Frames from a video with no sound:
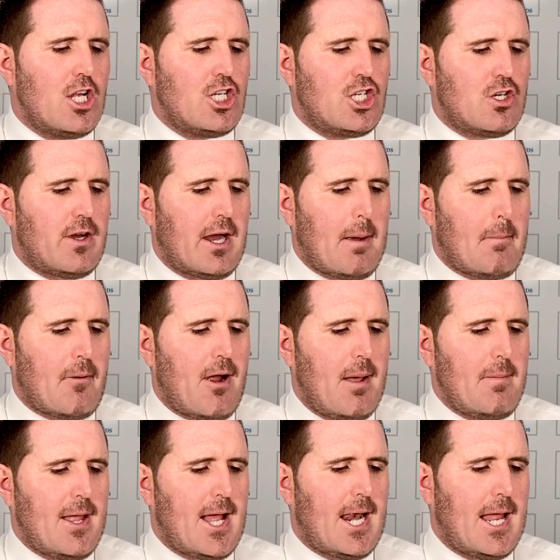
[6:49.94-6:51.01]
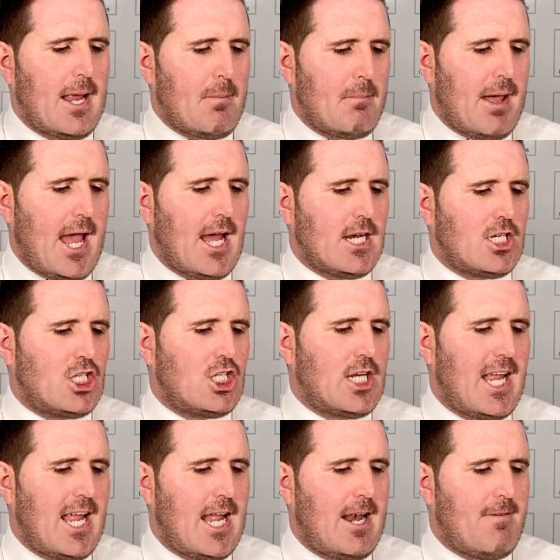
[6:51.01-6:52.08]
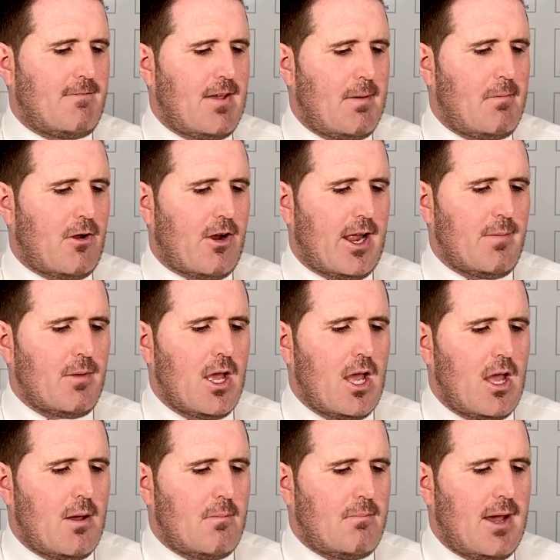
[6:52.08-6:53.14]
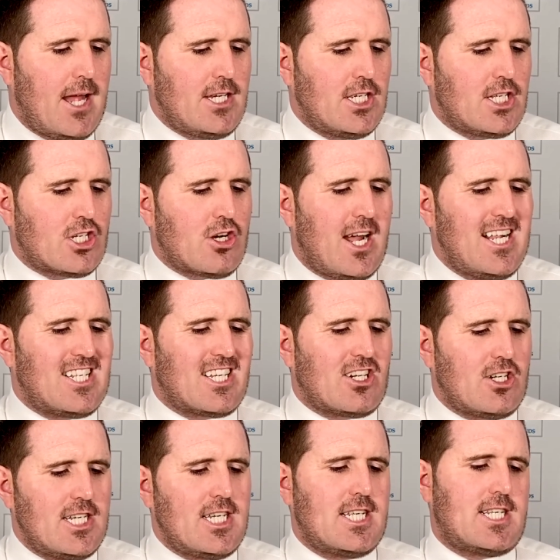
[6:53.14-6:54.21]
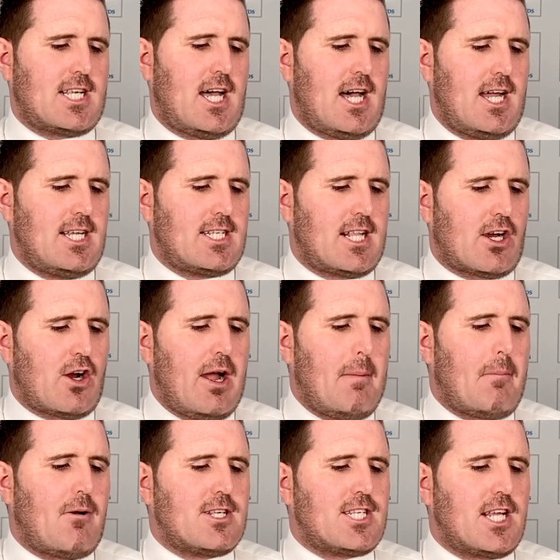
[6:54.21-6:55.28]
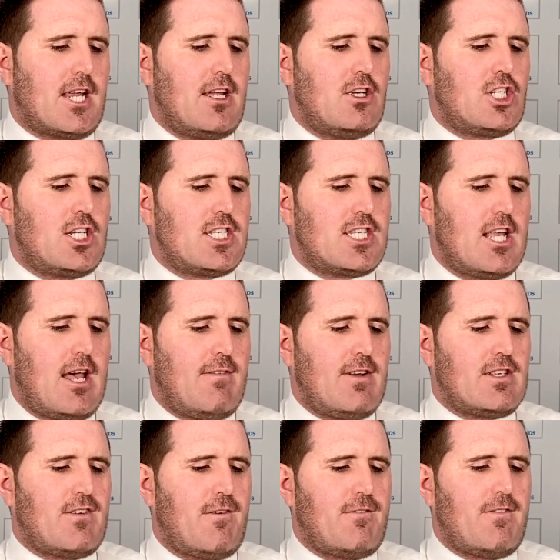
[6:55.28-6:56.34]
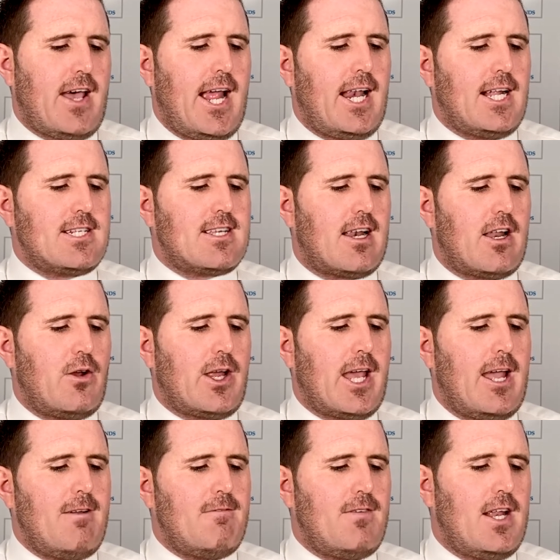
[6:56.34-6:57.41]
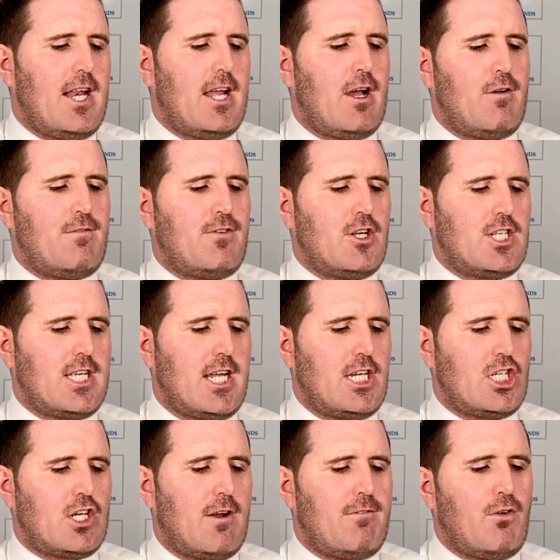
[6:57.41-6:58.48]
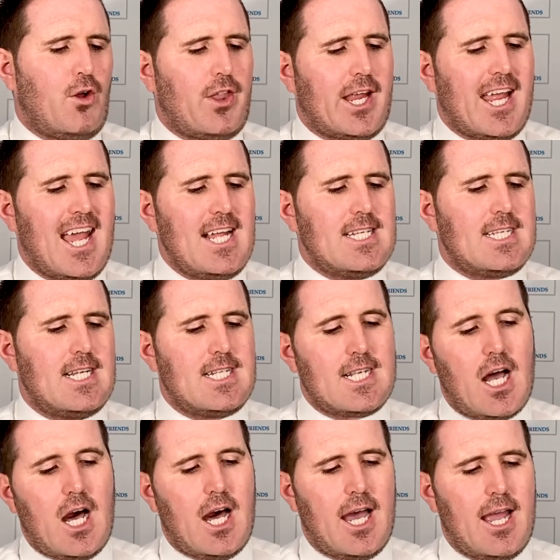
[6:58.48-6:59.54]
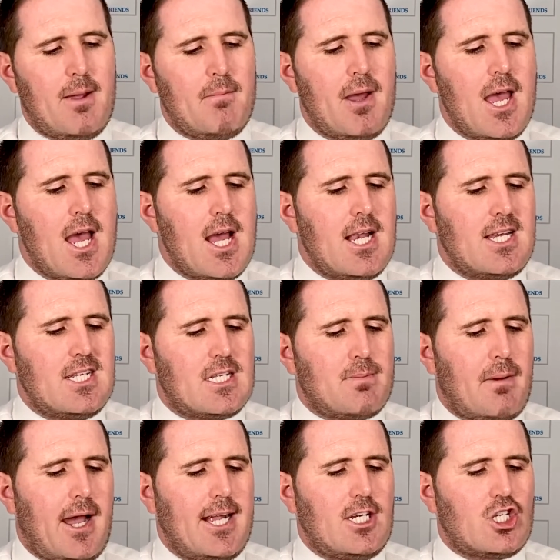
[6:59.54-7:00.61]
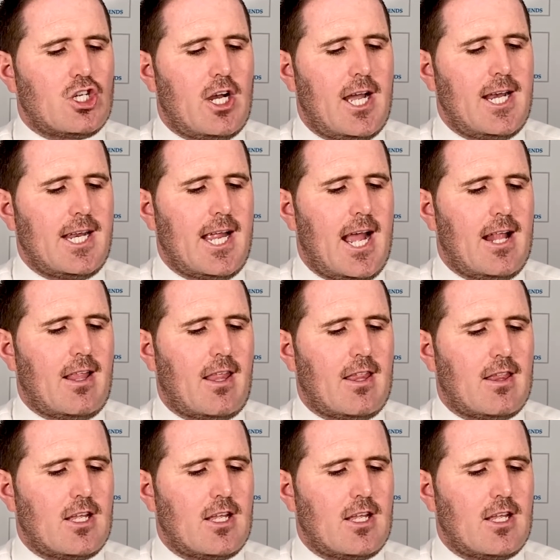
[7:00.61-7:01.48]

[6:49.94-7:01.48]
during a Premier League match in February. Magistrates criticised the Crown Prosecution Service for failing to locate video footage for the case in time, despite trying to